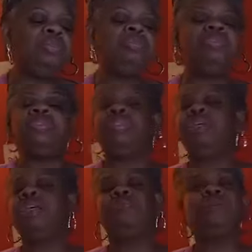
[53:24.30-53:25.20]
bone
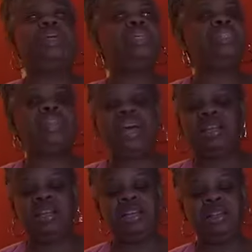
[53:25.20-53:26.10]
like cut up.
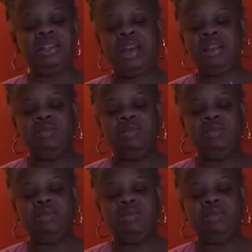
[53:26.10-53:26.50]
It'd be